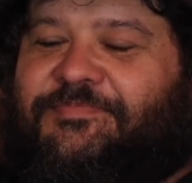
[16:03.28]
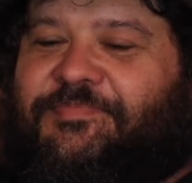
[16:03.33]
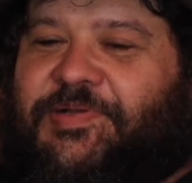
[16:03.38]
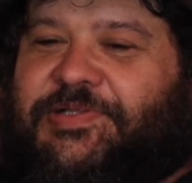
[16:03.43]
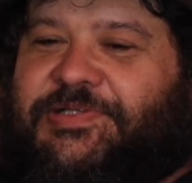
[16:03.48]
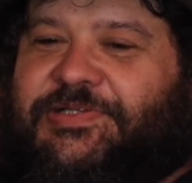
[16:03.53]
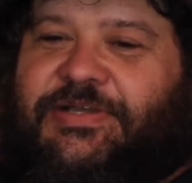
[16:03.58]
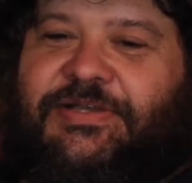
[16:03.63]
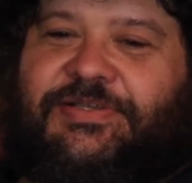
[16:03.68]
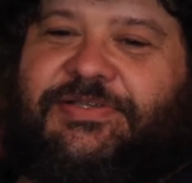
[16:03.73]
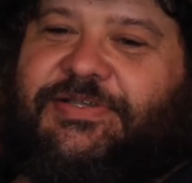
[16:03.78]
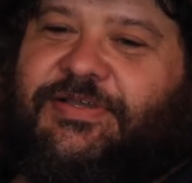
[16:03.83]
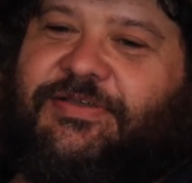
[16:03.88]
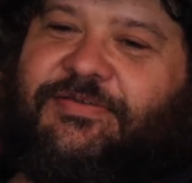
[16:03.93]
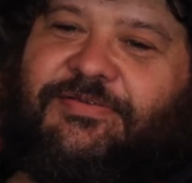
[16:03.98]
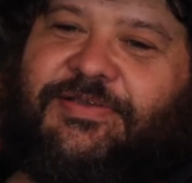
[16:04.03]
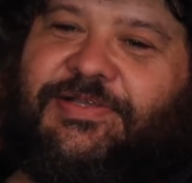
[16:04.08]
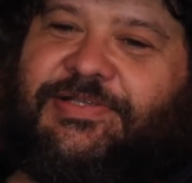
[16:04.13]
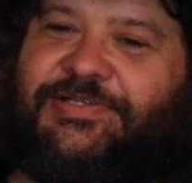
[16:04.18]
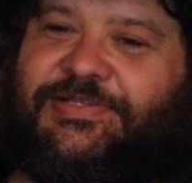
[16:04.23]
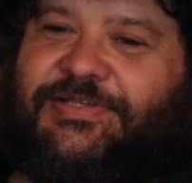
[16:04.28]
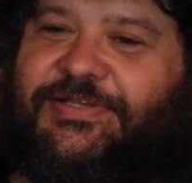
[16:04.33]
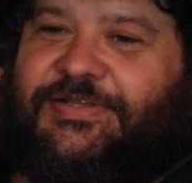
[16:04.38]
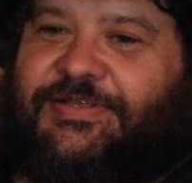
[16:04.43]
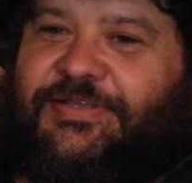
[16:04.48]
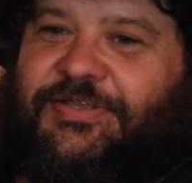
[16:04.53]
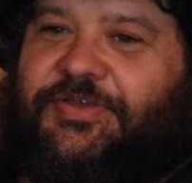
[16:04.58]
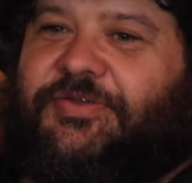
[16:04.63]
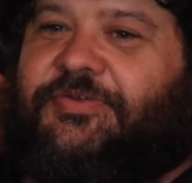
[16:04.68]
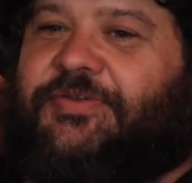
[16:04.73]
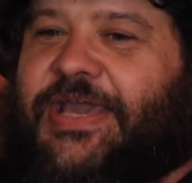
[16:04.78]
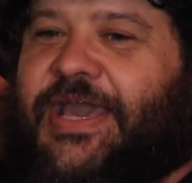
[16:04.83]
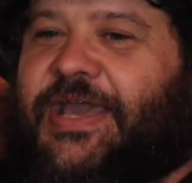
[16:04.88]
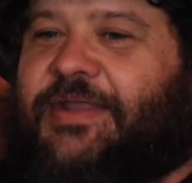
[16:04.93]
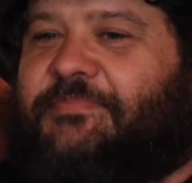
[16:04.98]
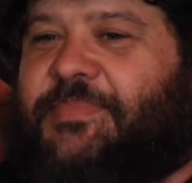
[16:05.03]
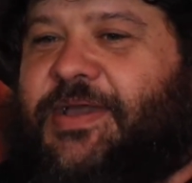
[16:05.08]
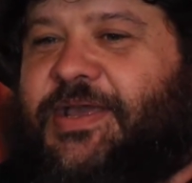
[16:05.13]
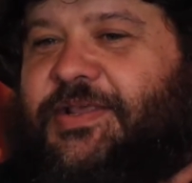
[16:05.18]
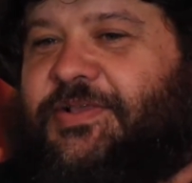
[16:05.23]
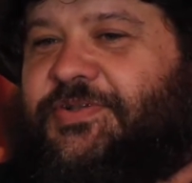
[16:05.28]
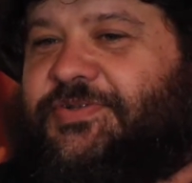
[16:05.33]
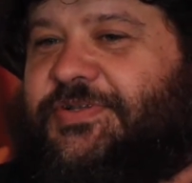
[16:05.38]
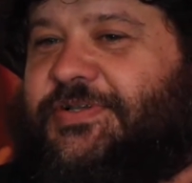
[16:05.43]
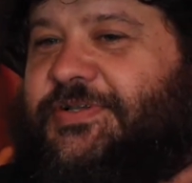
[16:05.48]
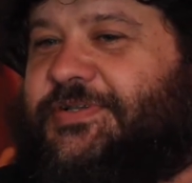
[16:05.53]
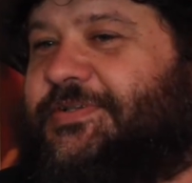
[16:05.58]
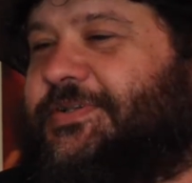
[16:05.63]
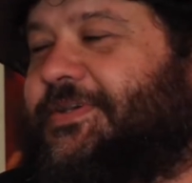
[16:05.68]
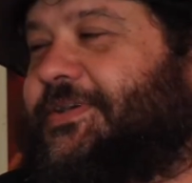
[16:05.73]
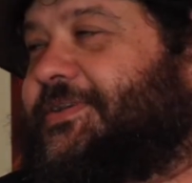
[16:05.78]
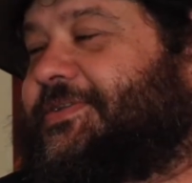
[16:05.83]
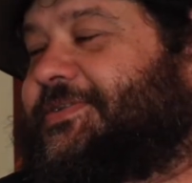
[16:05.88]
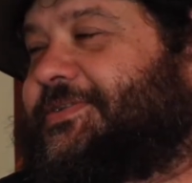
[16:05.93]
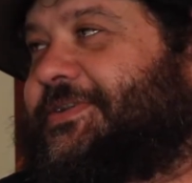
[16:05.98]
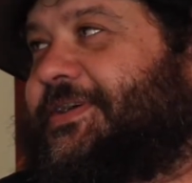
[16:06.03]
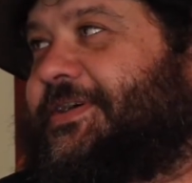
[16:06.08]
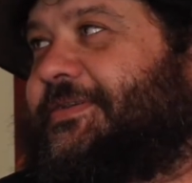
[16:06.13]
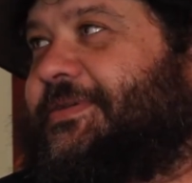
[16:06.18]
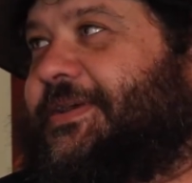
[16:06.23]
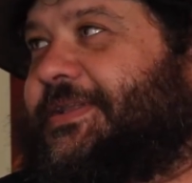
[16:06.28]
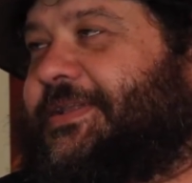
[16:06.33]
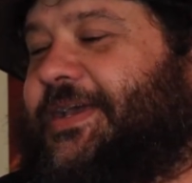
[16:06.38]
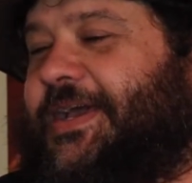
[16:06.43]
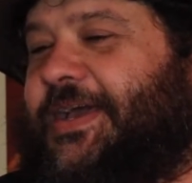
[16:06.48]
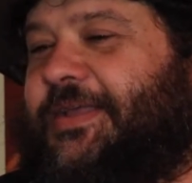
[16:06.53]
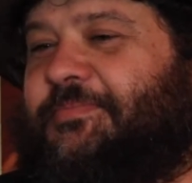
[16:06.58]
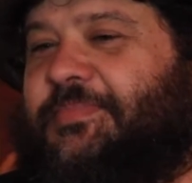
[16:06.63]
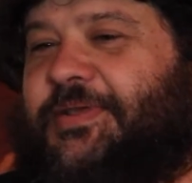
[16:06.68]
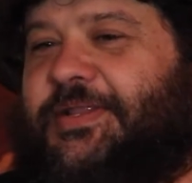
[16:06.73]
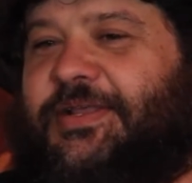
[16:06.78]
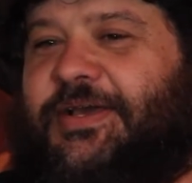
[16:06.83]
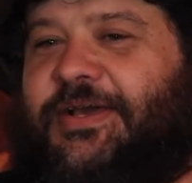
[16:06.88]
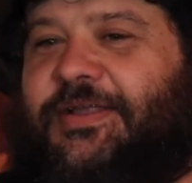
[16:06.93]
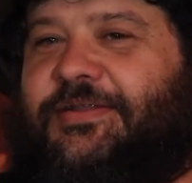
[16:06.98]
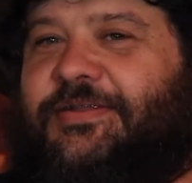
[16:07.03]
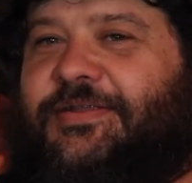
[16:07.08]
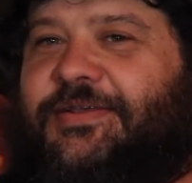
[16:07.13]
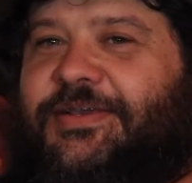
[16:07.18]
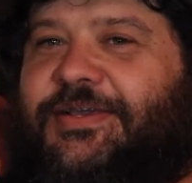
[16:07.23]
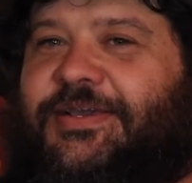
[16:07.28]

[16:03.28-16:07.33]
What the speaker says: But yeah, so you can manage these things. It can be done.